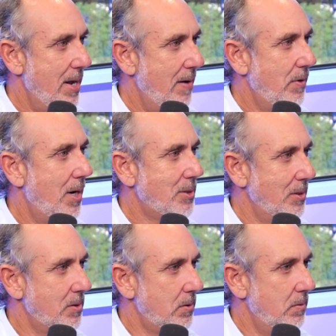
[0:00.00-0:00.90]
have
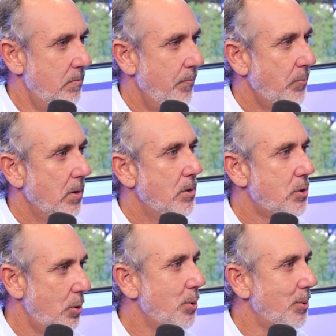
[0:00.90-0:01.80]
autism
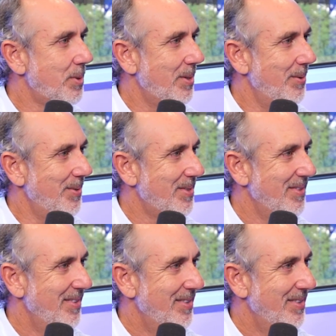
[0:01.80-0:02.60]
social skills.